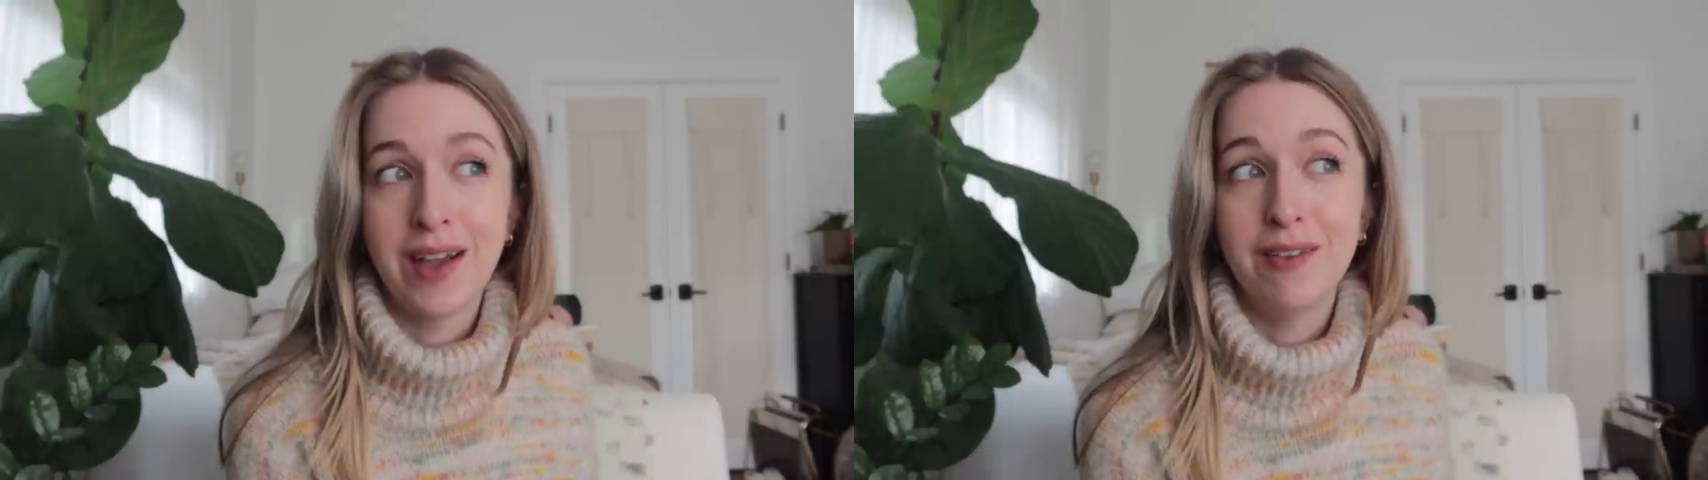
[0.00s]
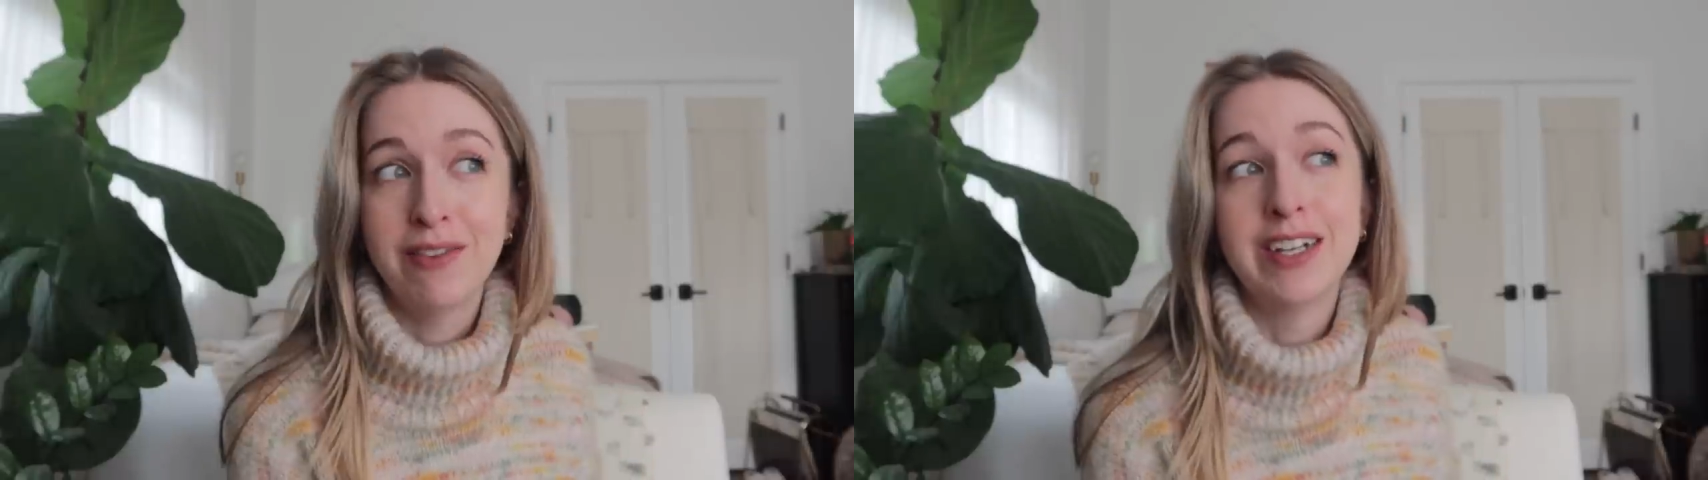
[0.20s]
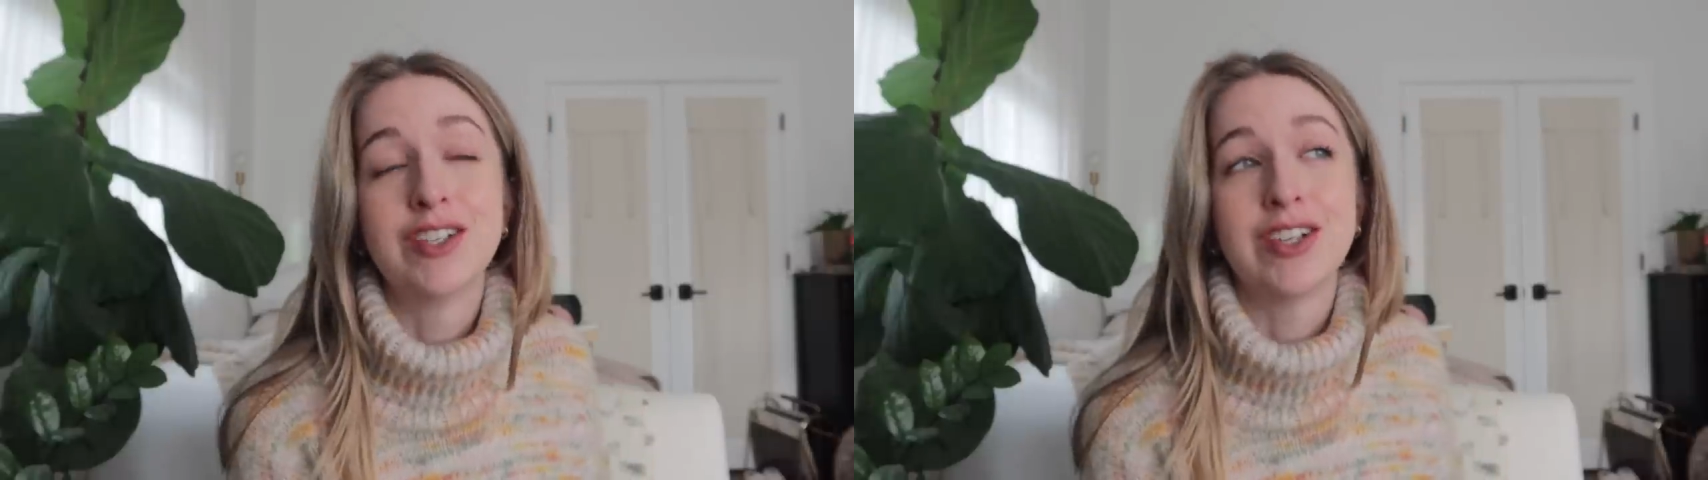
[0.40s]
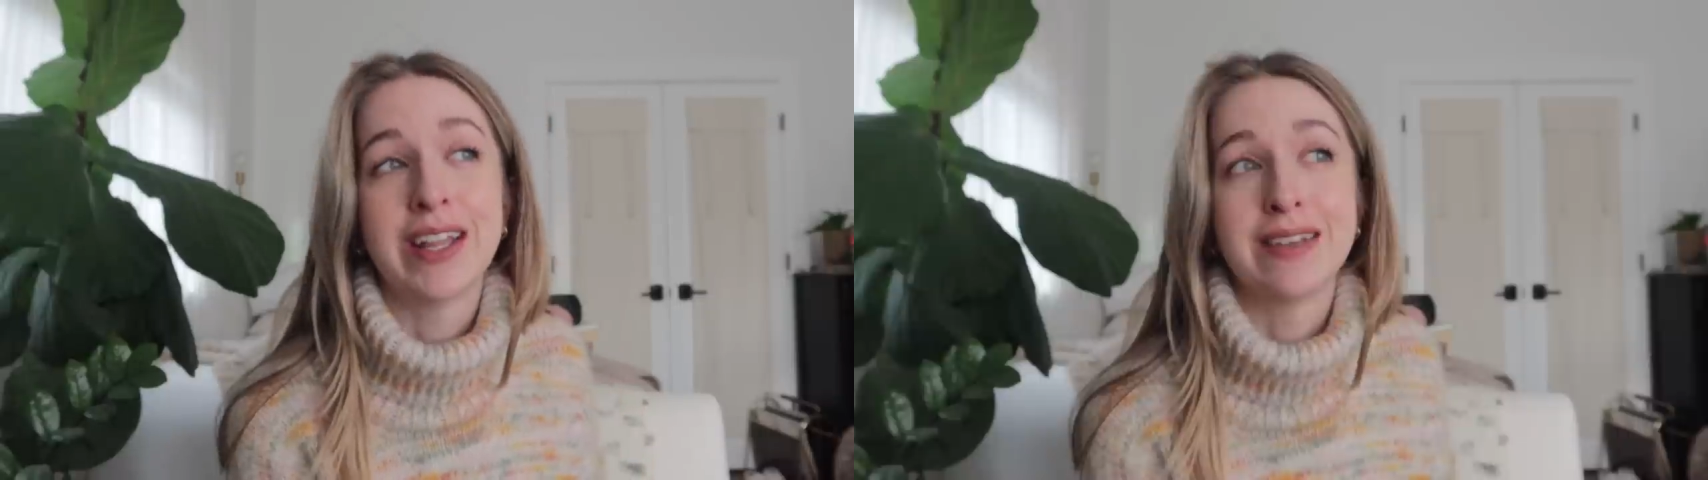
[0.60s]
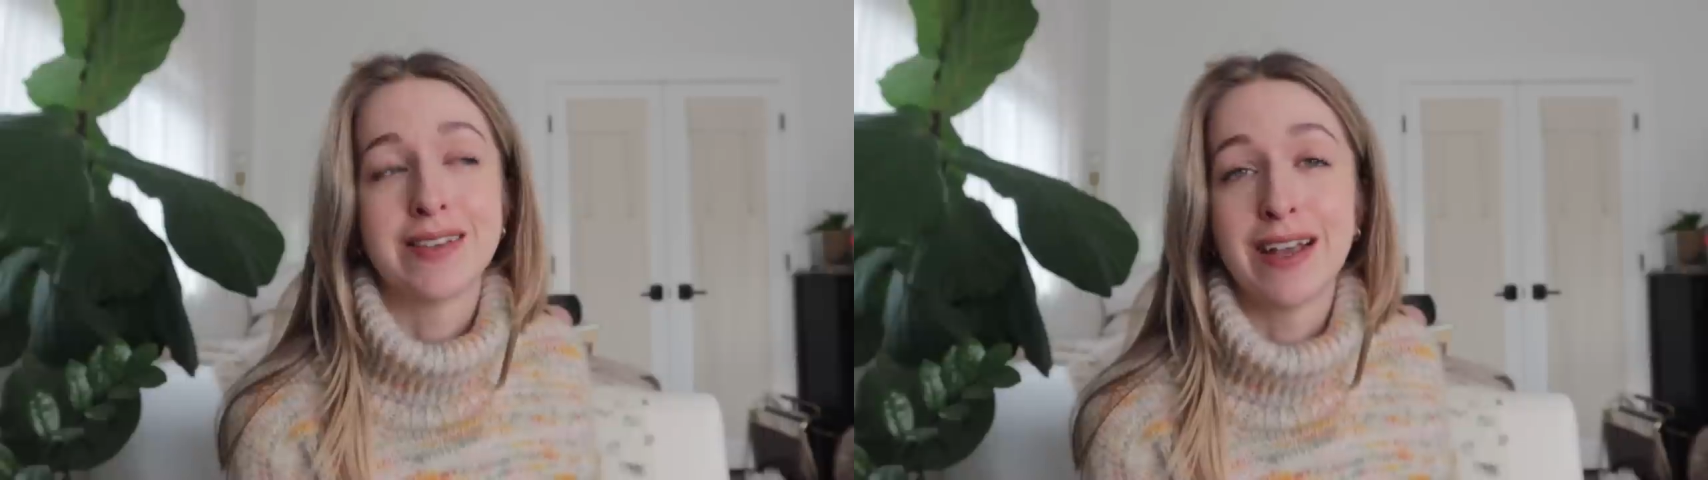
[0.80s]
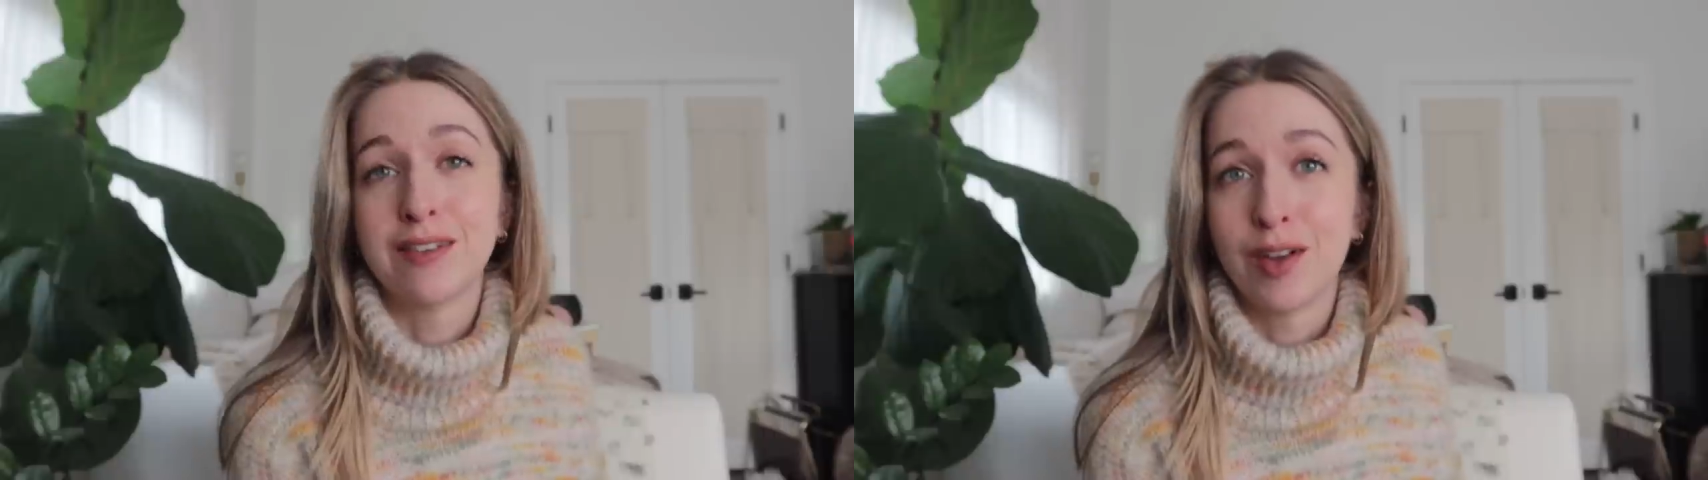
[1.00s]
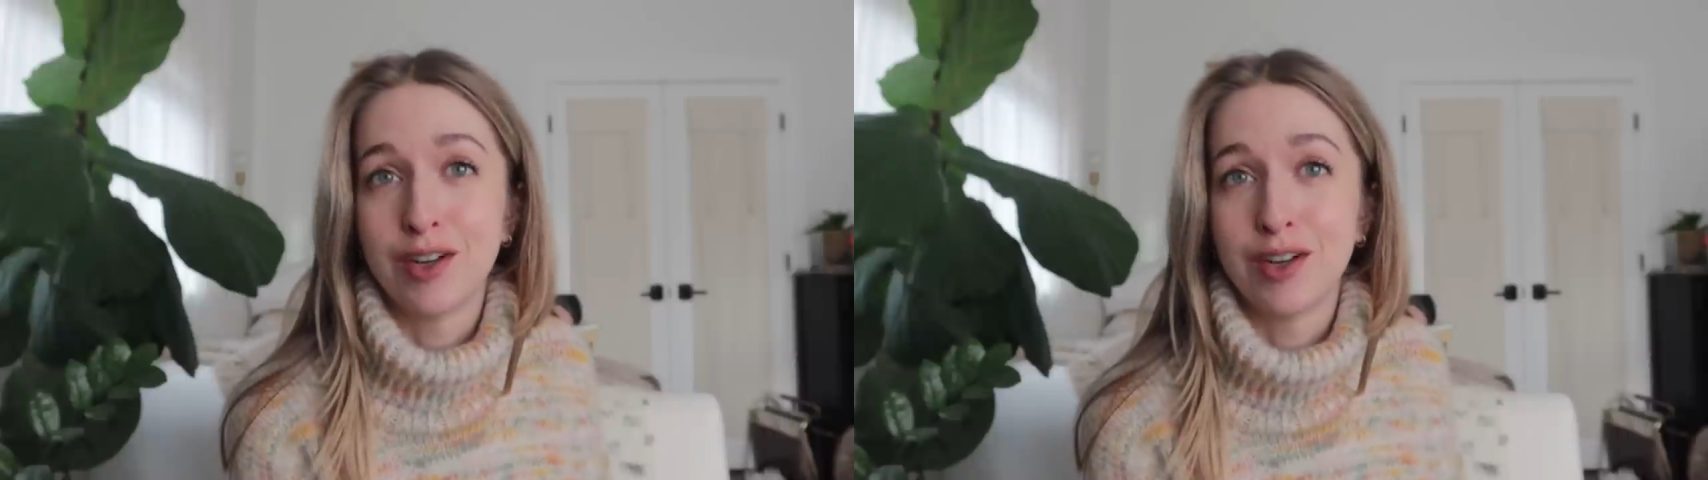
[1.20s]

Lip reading: I finished a size